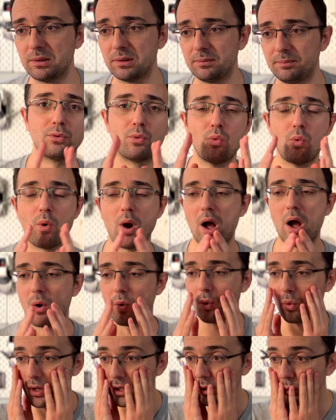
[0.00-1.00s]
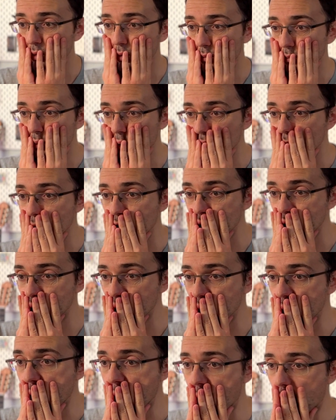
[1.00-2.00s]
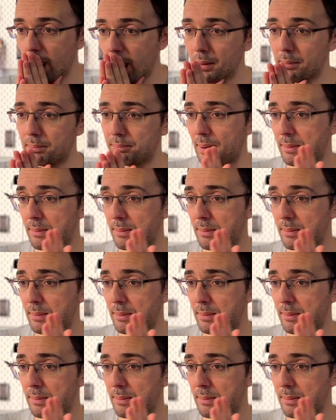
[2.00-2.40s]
Wow, it would be amazing.